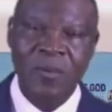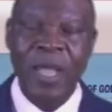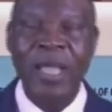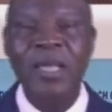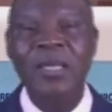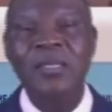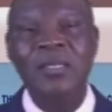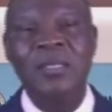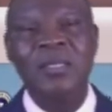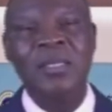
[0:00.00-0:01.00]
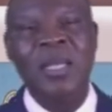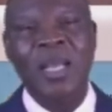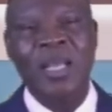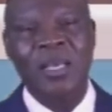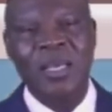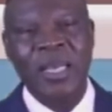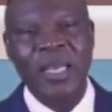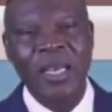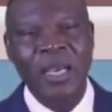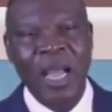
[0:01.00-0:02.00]
when the
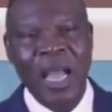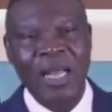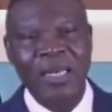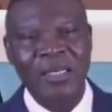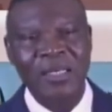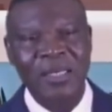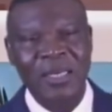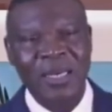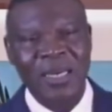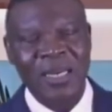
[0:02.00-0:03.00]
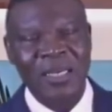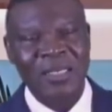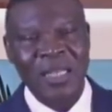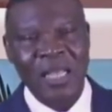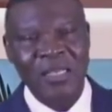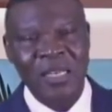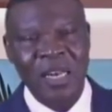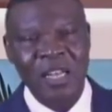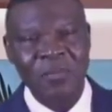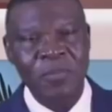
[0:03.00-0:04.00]
king had a sound
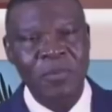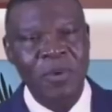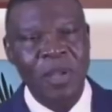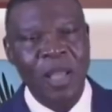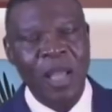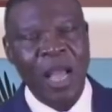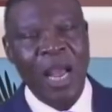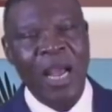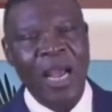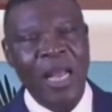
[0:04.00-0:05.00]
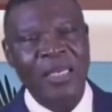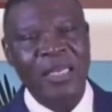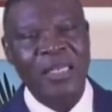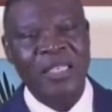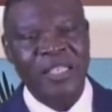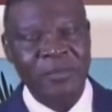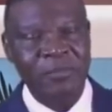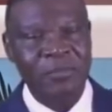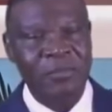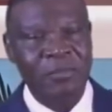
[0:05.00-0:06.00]
sleep and had a
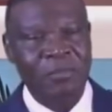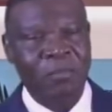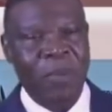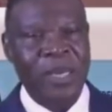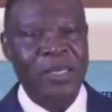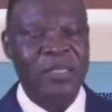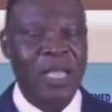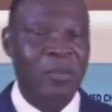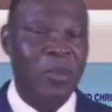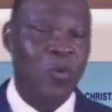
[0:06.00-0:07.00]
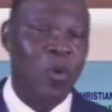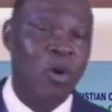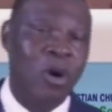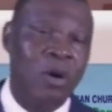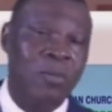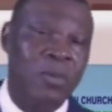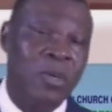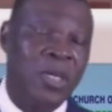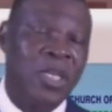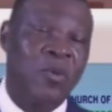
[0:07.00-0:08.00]
dream. By the time he woke
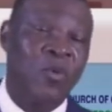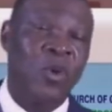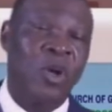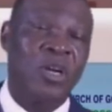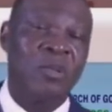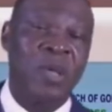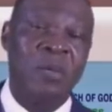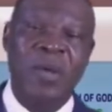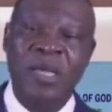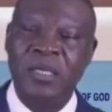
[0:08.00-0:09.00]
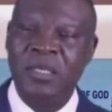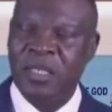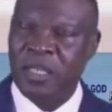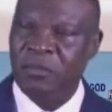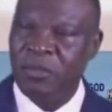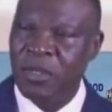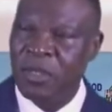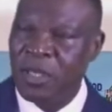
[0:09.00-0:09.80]
up, he could not remember the dream.